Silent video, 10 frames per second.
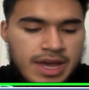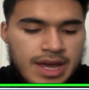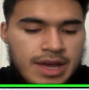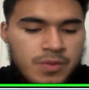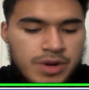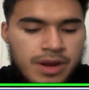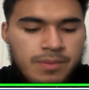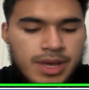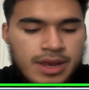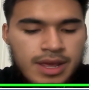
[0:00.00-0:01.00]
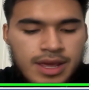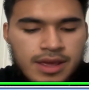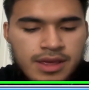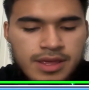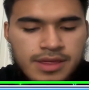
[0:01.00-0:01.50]
I, I would admit,
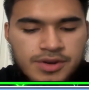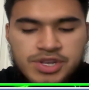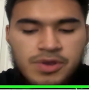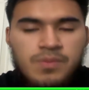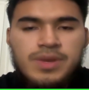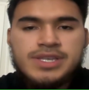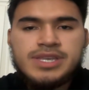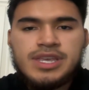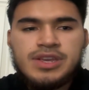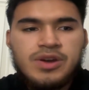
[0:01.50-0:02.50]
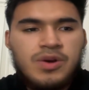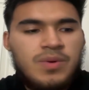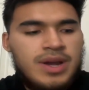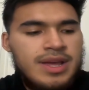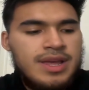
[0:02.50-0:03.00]
they're still missing, you
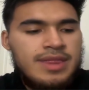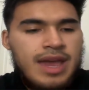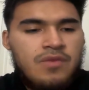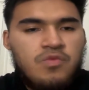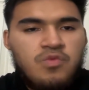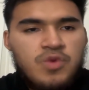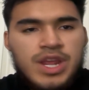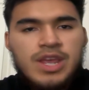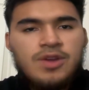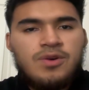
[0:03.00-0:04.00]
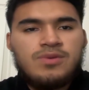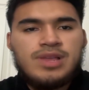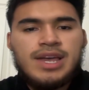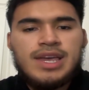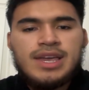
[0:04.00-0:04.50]
know, that real
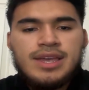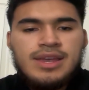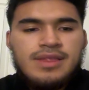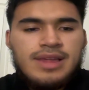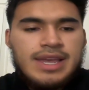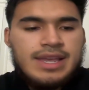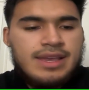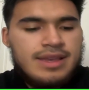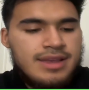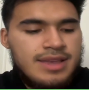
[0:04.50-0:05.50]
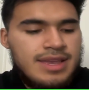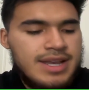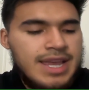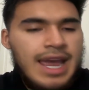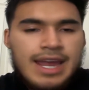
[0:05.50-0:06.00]
like like
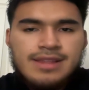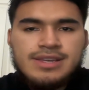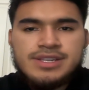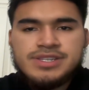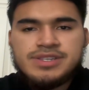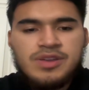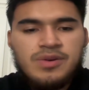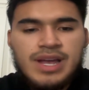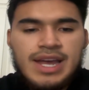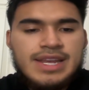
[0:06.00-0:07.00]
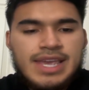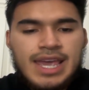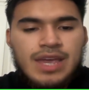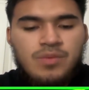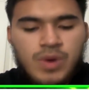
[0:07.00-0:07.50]
catalyst, you know, kind of
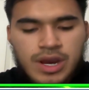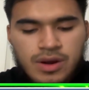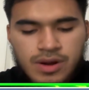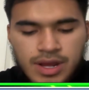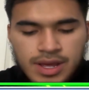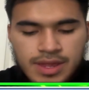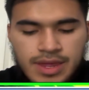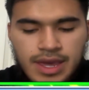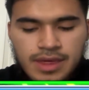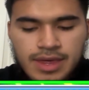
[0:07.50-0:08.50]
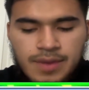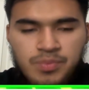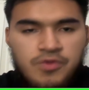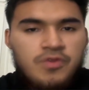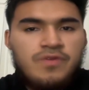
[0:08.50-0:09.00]
game where they they
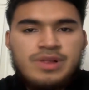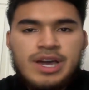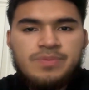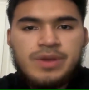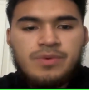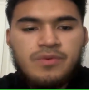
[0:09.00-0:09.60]
prove a lot of people